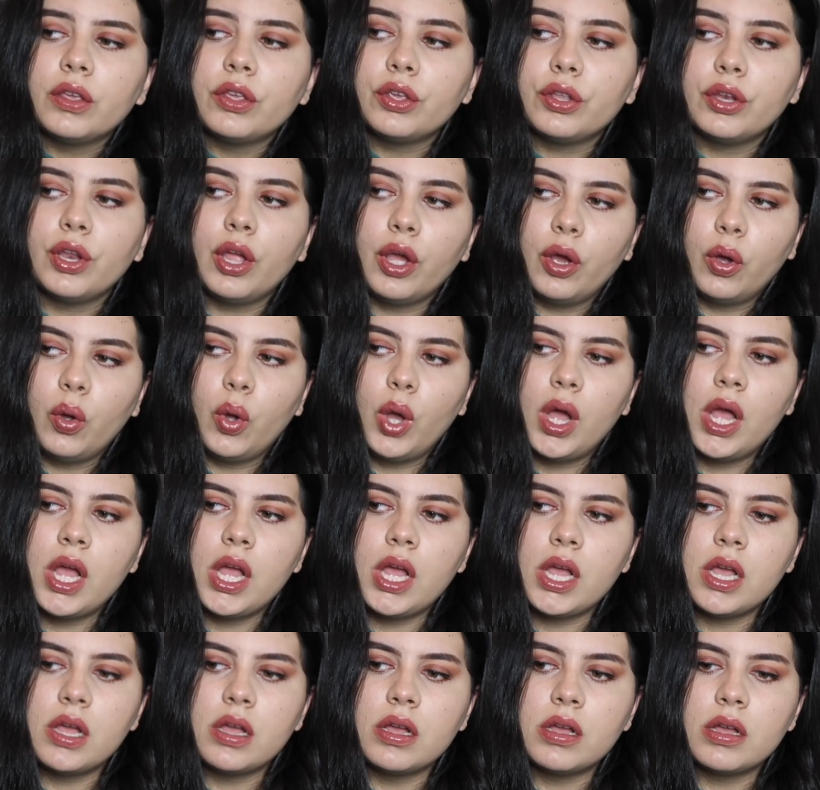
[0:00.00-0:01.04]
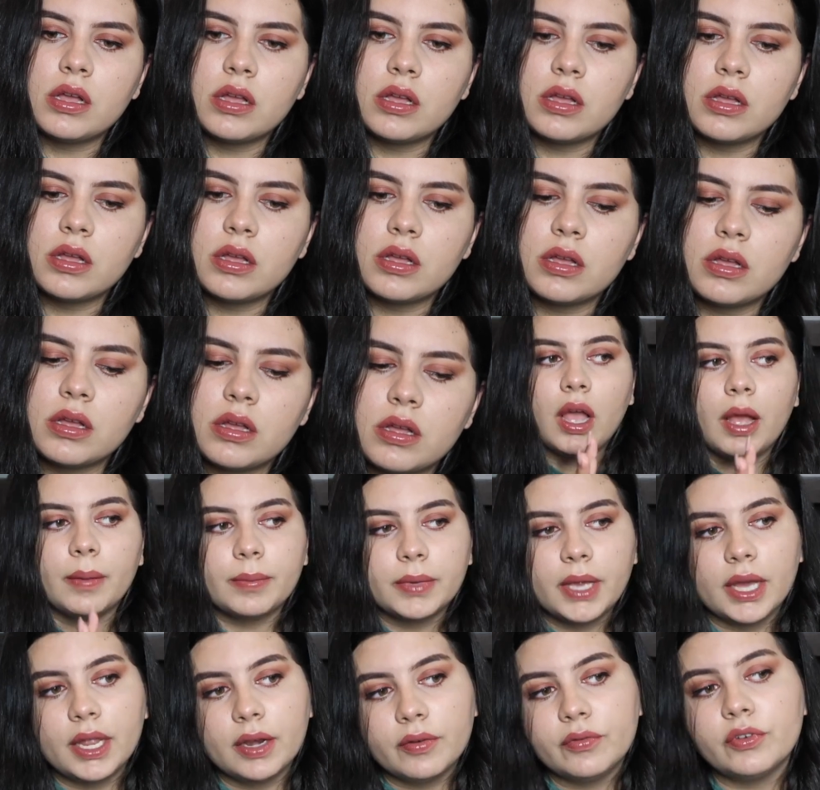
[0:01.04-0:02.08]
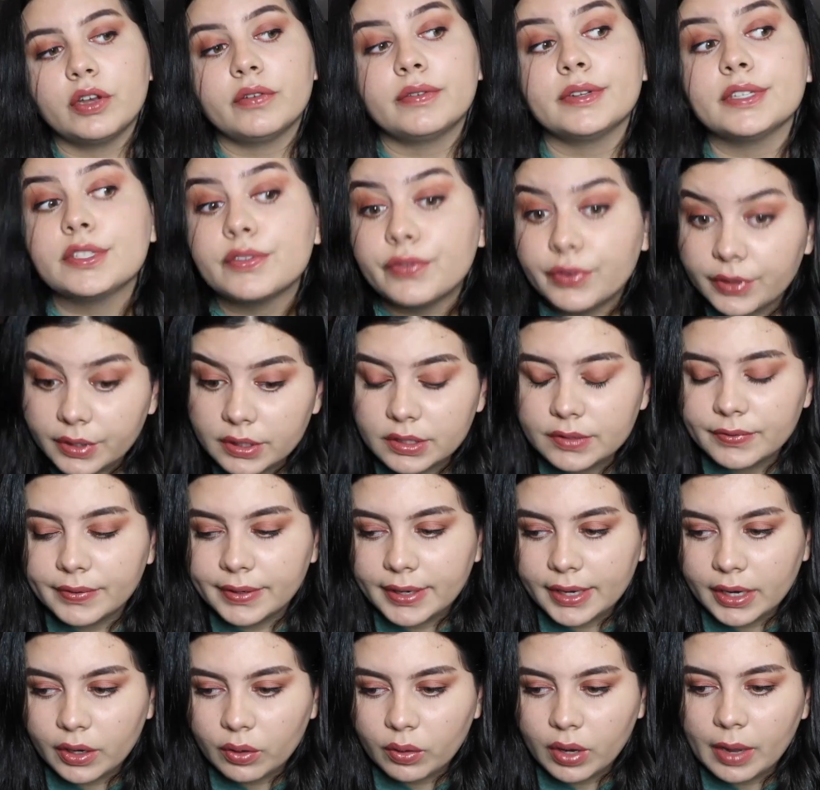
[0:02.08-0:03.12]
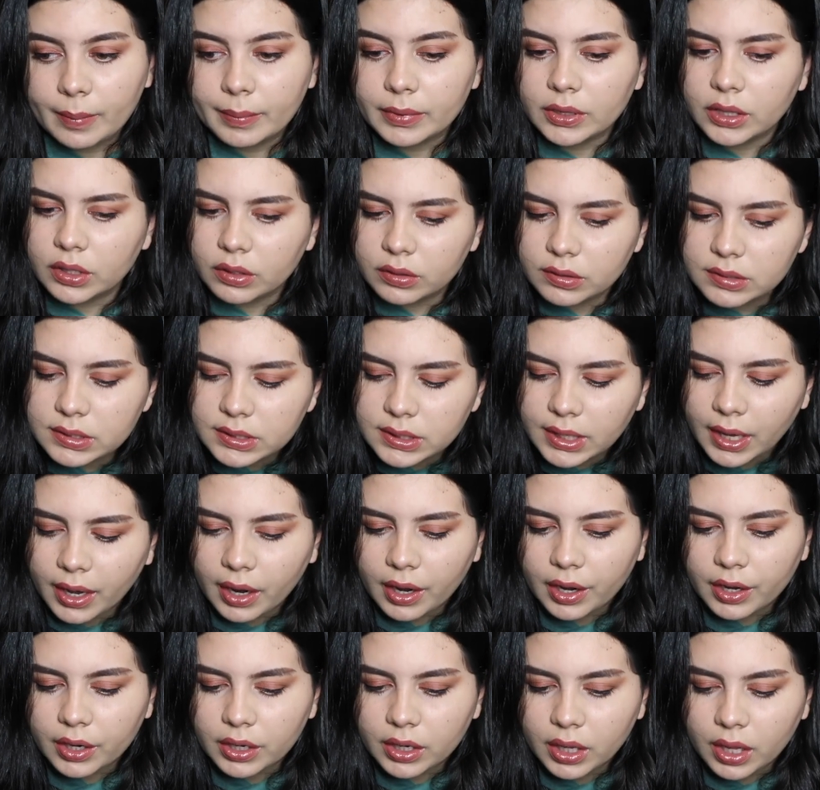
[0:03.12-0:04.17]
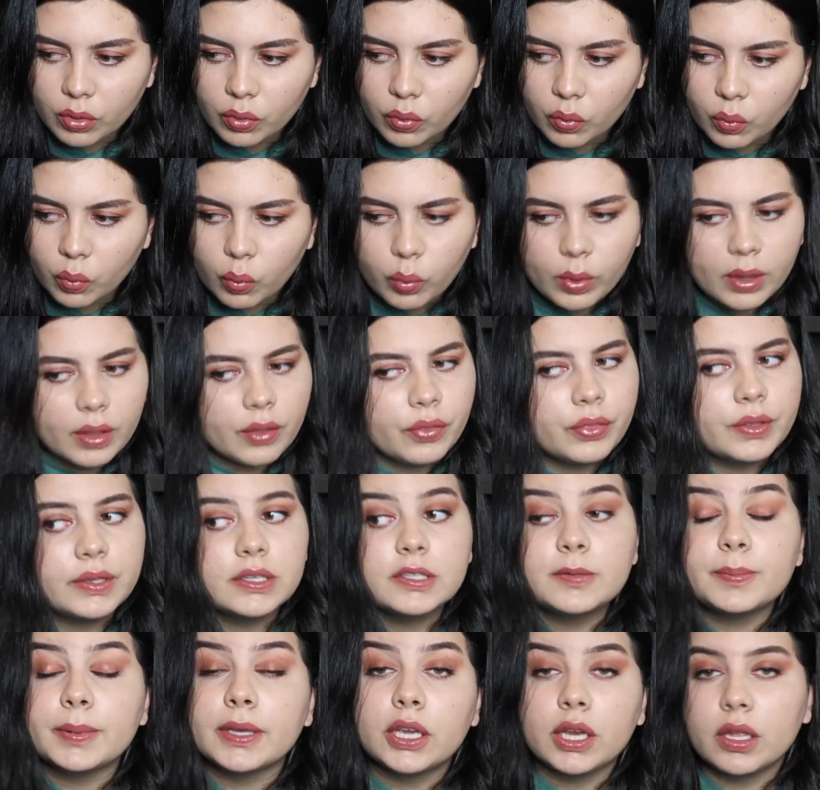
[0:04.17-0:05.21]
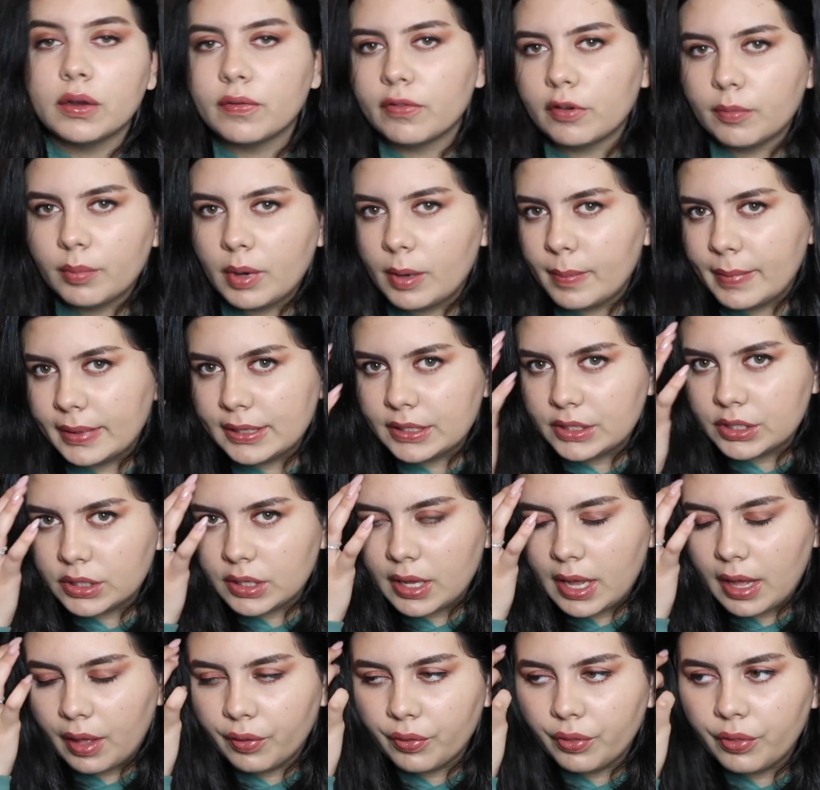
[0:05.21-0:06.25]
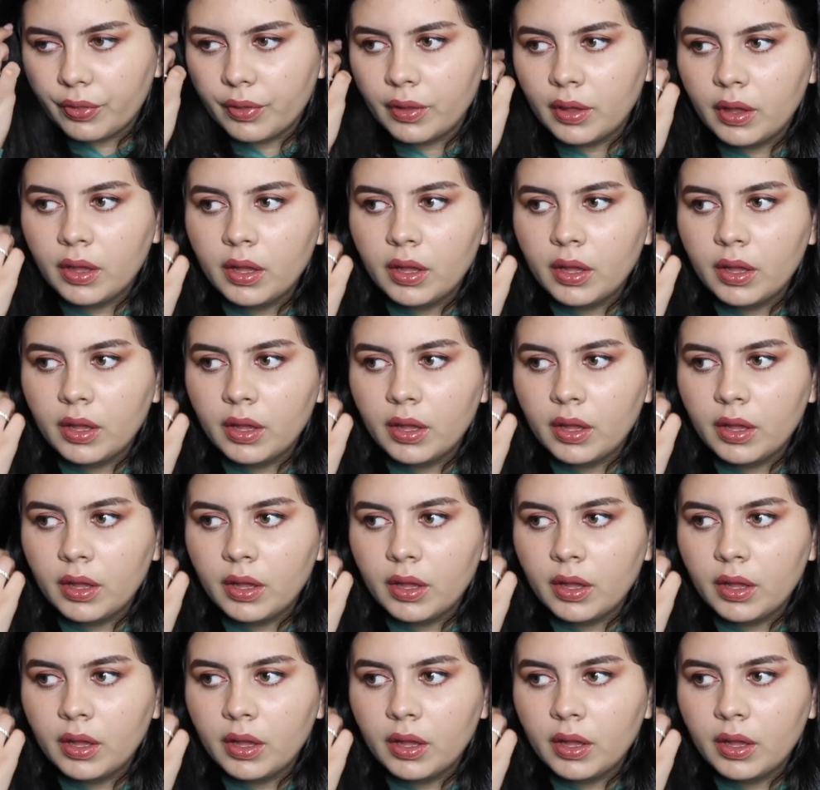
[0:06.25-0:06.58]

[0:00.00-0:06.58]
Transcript: You know, I'm kind of nervous for this video. I'm a little scared. Will this be good for my mental health?